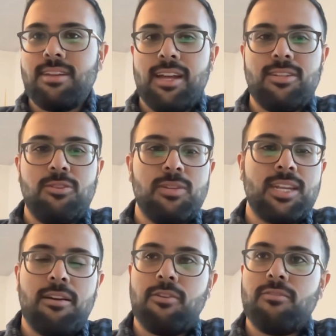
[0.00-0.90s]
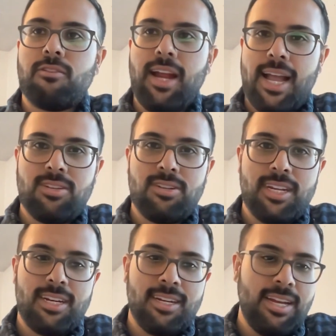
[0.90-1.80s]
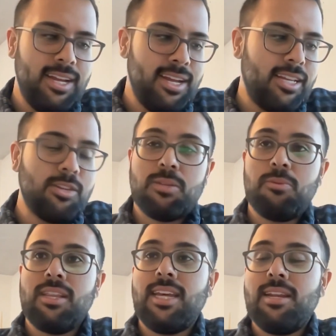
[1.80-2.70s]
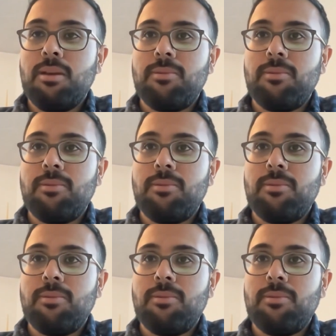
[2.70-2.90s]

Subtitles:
do stuff on Farcaster data. So as one of the data people at